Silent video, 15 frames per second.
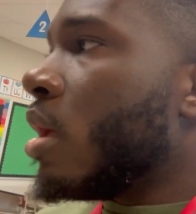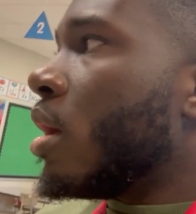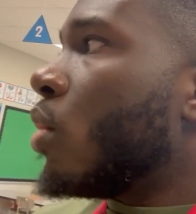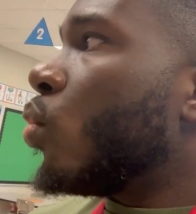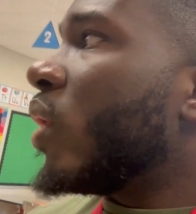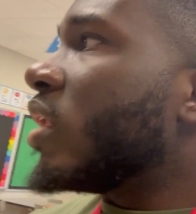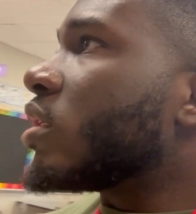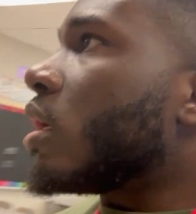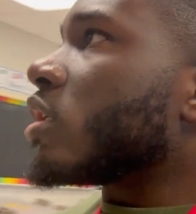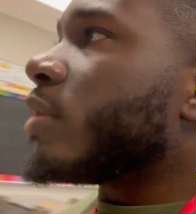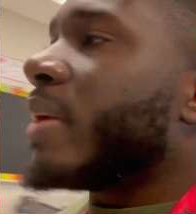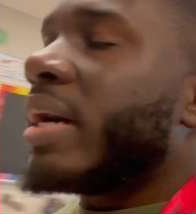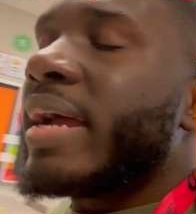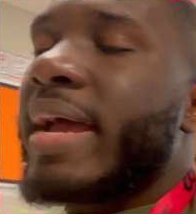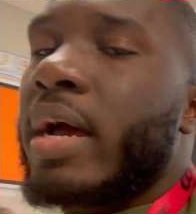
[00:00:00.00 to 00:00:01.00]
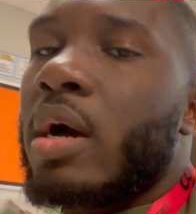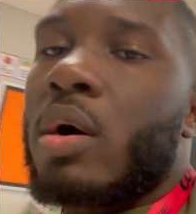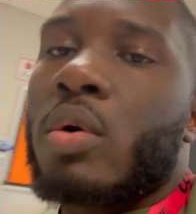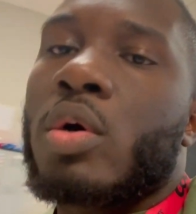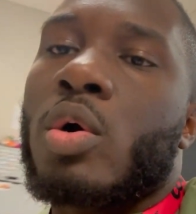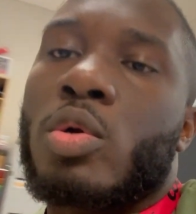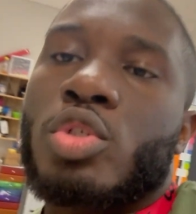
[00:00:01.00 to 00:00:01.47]
We talked about how
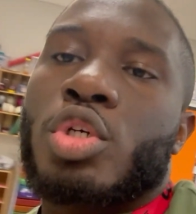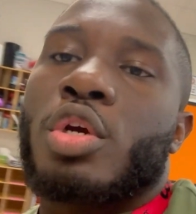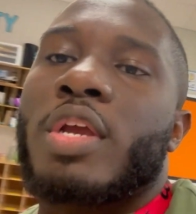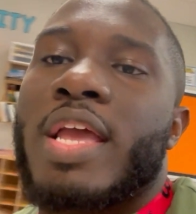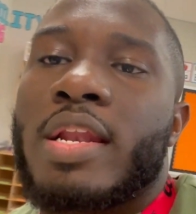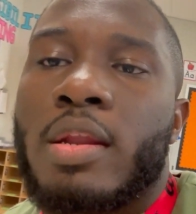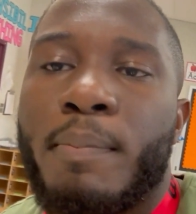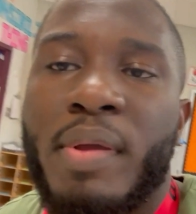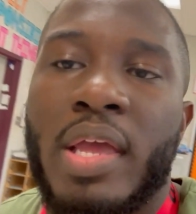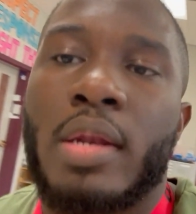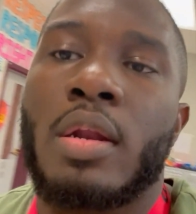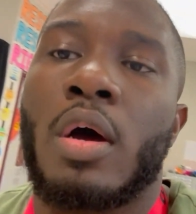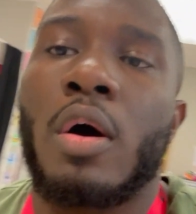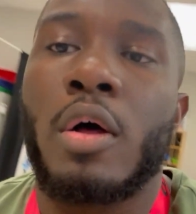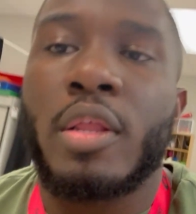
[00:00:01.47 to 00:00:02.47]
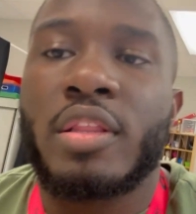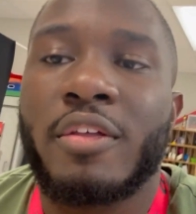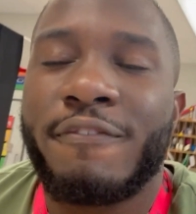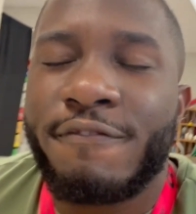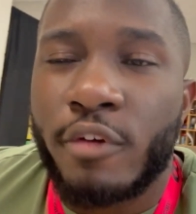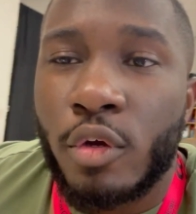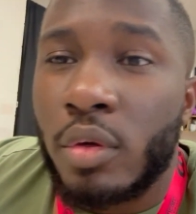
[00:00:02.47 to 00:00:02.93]
culture can depend on the
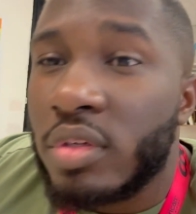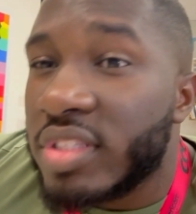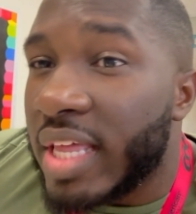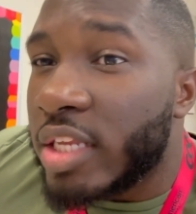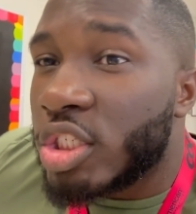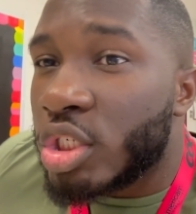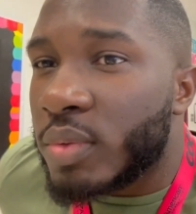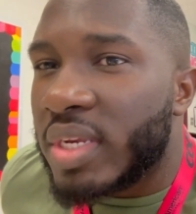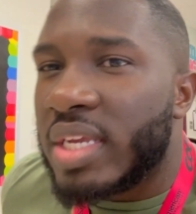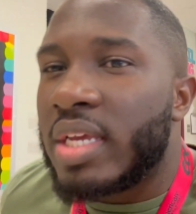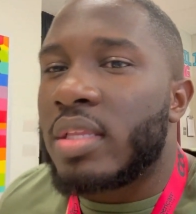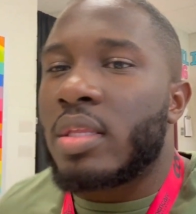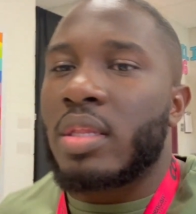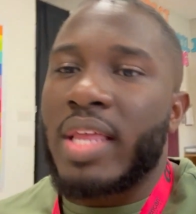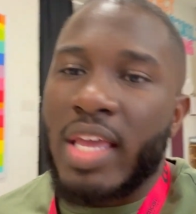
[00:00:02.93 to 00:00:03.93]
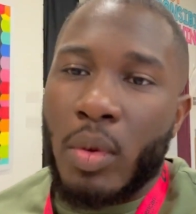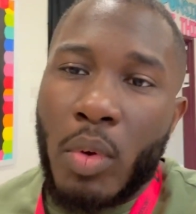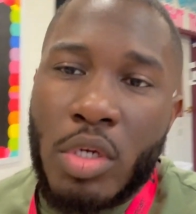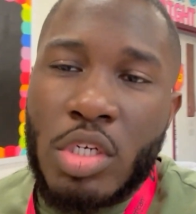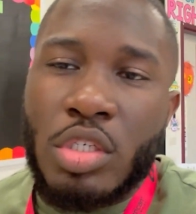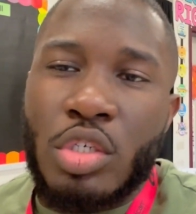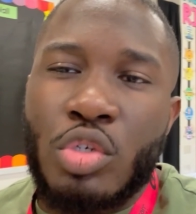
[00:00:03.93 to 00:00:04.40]
foods that you eat, the
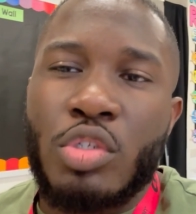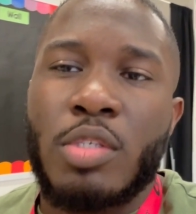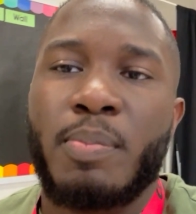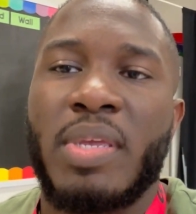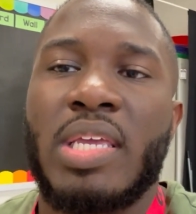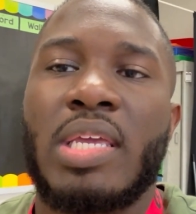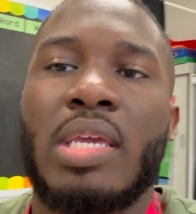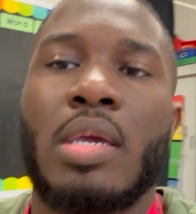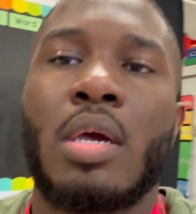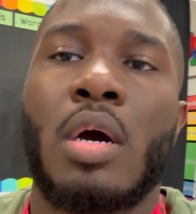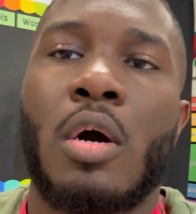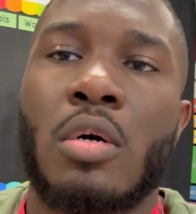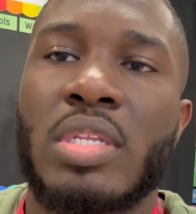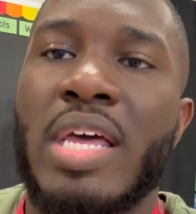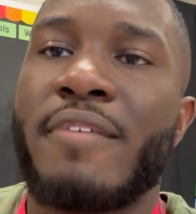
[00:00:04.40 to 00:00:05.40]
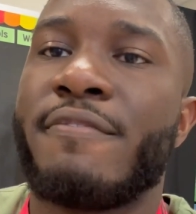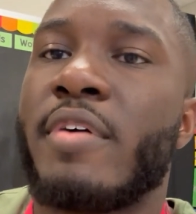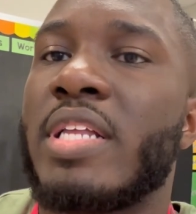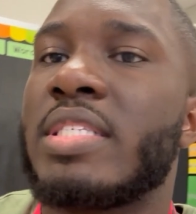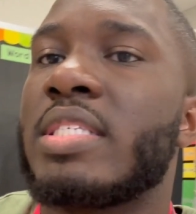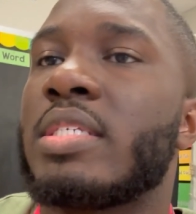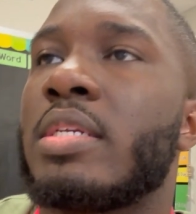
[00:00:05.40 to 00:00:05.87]
languages you speak, all that
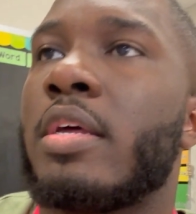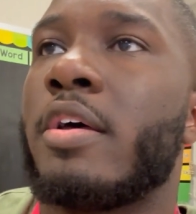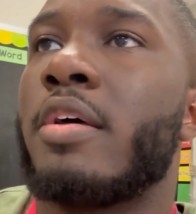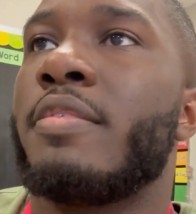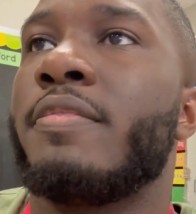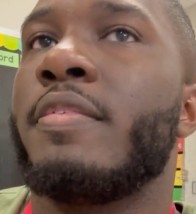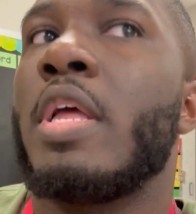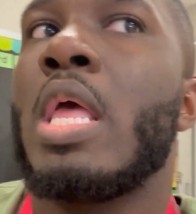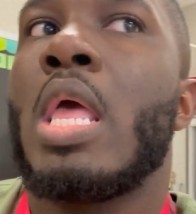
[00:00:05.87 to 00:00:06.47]
fun stuff.